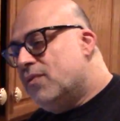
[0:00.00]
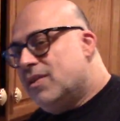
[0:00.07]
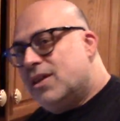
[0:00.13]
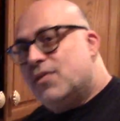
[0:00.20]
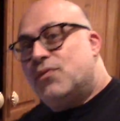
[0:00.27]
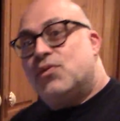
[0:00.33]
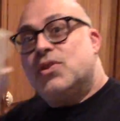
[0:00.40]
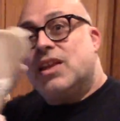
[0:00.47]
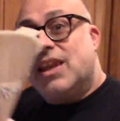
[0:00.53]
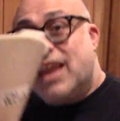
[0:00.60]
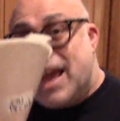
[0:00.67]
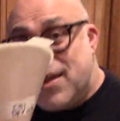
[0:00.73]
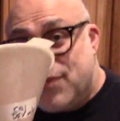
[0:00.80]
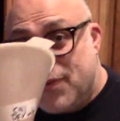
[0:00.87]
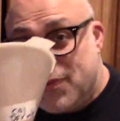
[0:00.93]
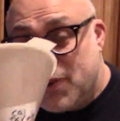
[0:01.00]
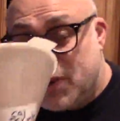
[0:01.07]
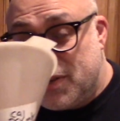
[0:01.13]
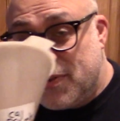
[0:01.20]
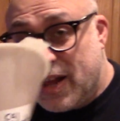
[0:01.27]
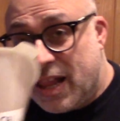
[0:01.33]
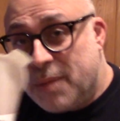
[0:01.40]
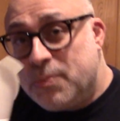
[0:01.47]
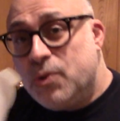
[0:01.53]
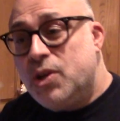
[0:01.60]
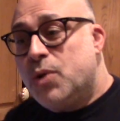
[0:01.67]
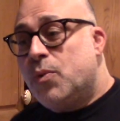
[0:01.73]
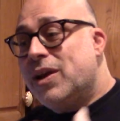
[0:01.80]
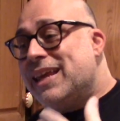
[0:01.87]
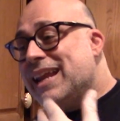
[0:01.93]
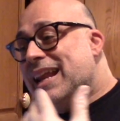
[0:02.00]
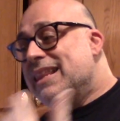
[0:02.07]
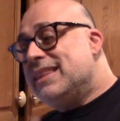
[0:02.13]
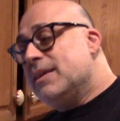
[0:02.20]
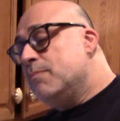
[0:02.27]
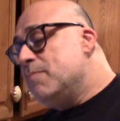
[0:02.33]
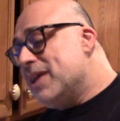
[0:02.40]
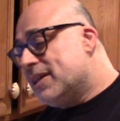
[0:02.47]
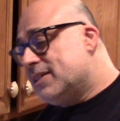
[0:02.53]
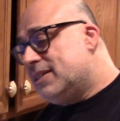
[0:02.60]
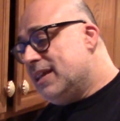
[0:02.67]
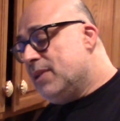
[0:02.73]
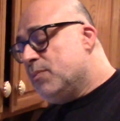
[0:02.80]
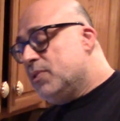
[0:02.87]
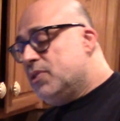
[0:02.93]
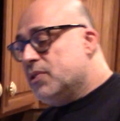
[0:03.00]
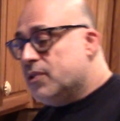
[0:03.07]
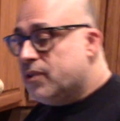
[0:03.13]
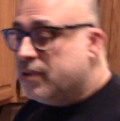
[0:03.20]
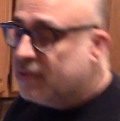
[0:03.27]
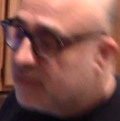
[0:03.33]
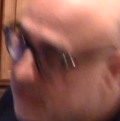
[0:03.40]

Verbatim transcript: for the life of your developer. You don't want to get anything mixed in with your